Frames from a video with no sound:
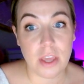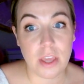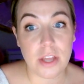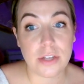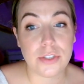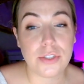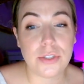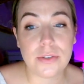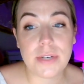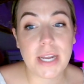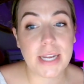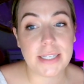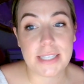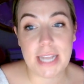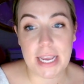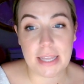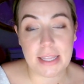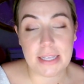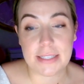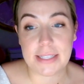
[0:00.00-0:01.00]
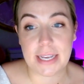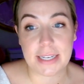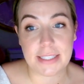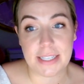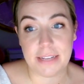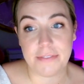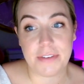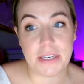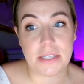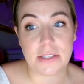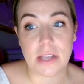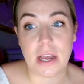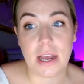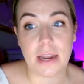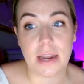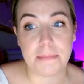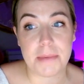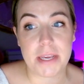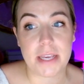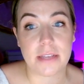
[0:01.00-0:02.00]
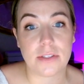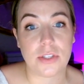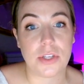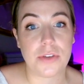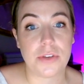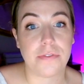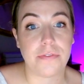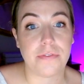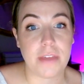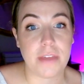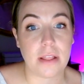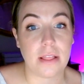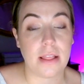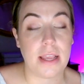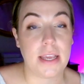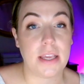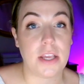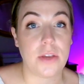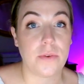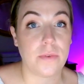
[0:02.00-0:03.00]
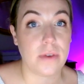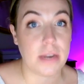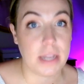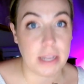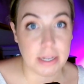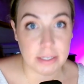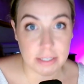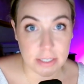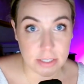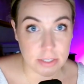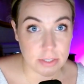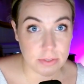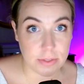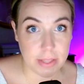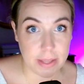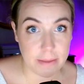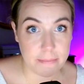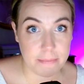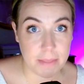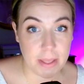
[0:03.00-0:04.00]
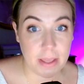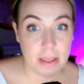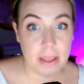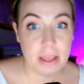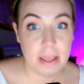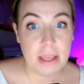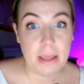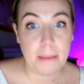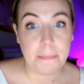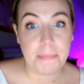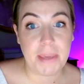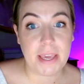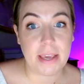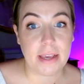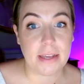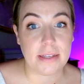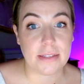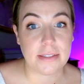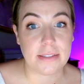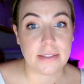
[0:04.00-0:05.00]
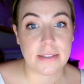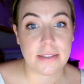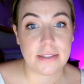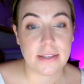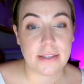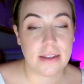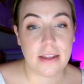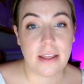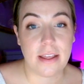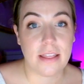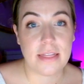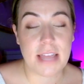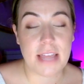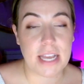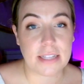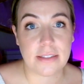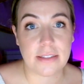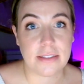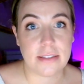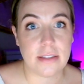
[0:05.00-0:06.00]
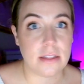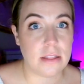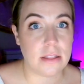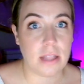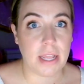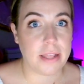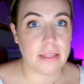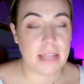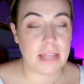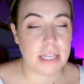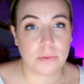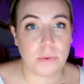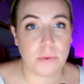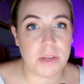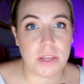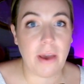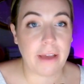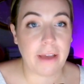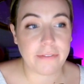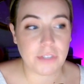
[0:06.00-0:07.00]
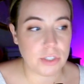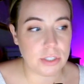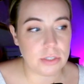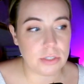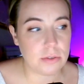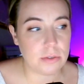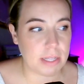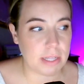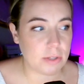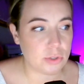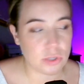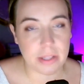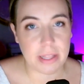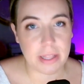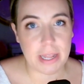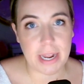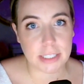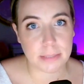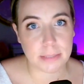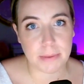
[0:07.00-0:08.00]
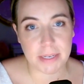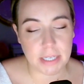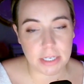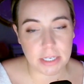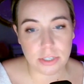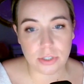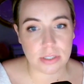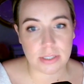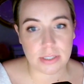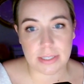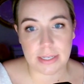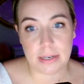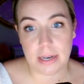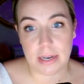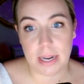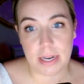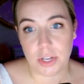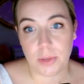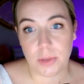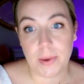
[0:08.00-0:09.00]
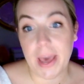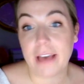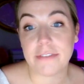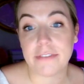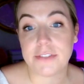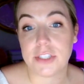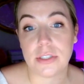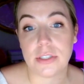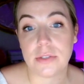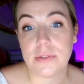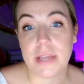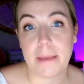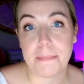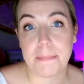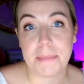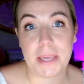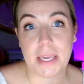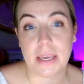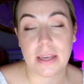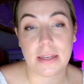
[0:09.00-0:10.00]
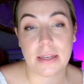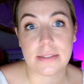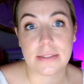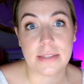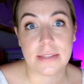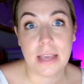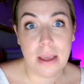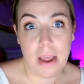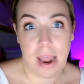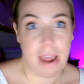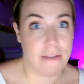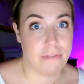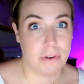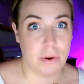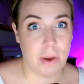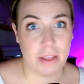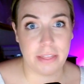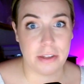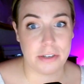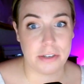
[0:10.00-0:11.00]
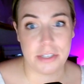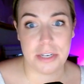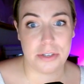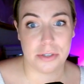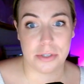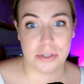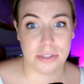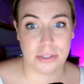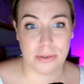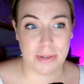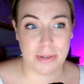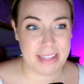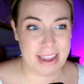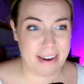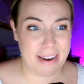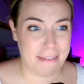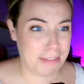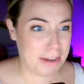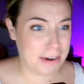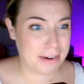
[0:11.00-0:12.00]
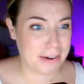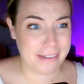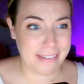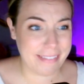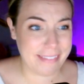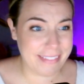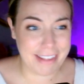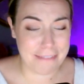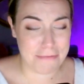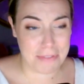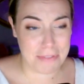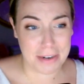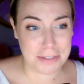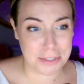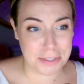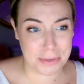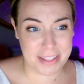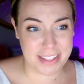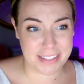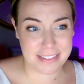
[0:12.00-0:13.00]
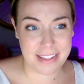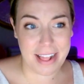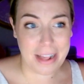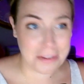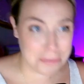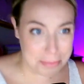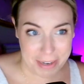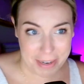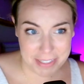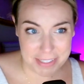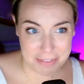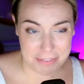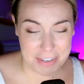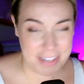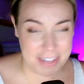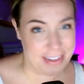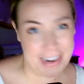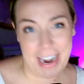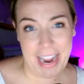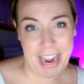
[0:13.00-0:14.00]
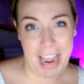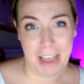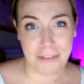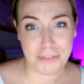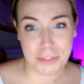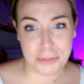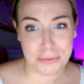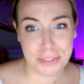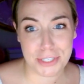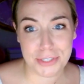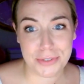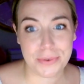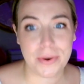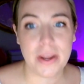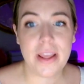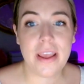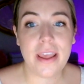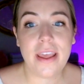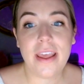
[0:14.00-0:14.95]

Do not take these activities on because you feel like you need to do them, because that's what you have to do, and those are the expectations, and you have to do that because every other teacher is doing that. If they're doing this classroom activity, then I have to too.